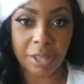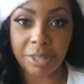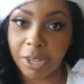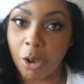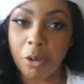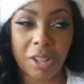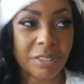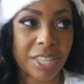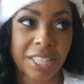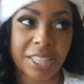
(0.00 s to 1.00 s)
I
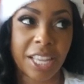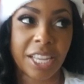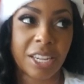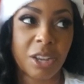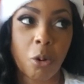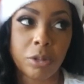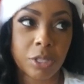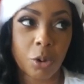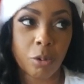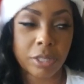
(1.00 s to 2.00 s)
was like thinking, oh, it's
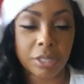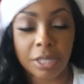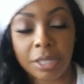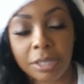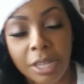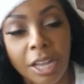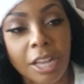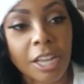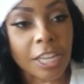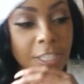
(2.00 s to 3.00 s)
a coincidence.
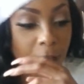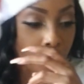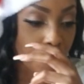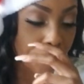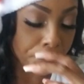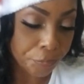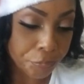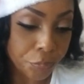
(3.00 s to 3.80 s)
So